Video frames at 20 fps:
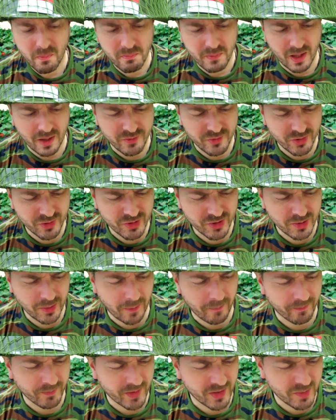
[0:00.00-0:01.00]
I've just
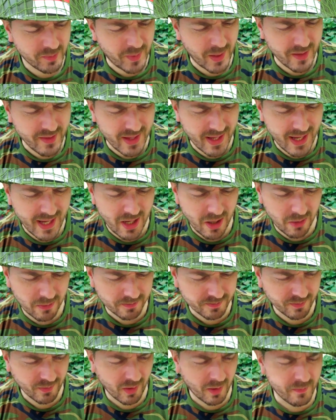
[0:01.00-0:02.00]
spat that out.
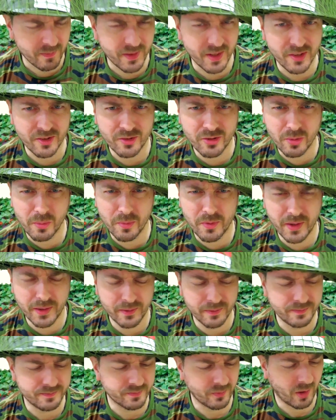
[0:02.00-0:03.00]
There's
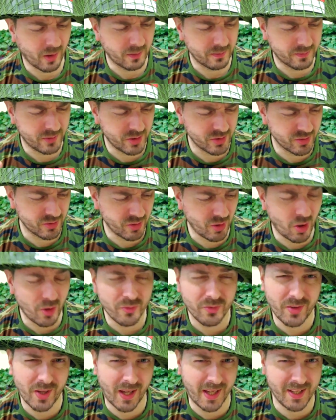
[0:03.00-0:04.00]
something does
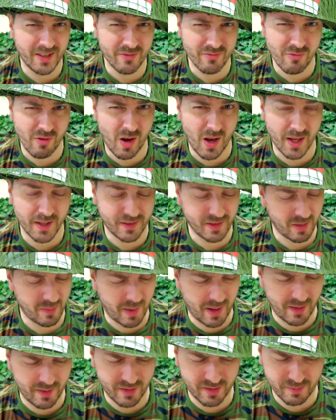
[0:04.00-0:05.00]
not taste right
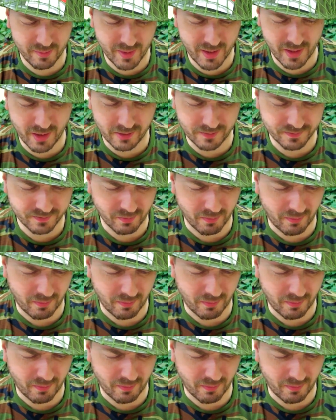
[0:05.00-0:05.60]
about this meal.